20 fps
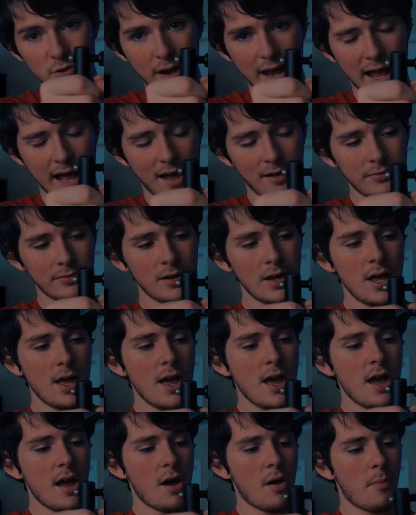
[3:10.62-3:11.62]
you have.
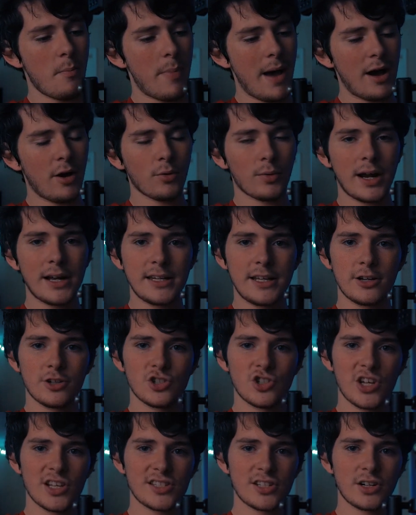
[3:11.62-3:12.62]
About right here,
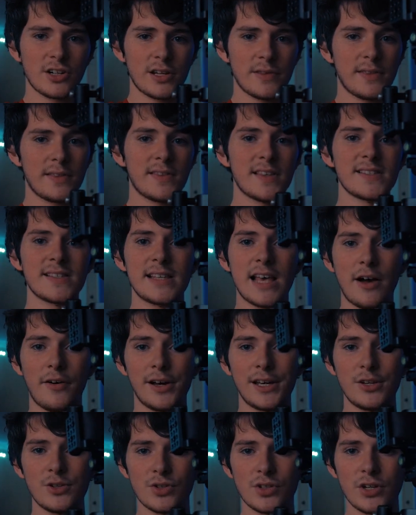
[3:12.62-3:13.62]
just underneath it. This is how
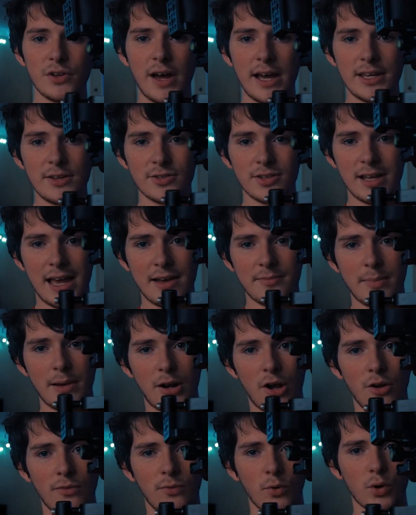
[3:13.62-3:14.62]
I usually do it. I usually have
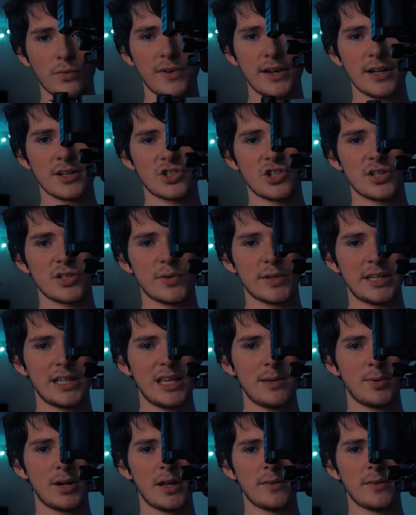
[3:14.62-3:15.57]
about all 4 fingers just so I can keep it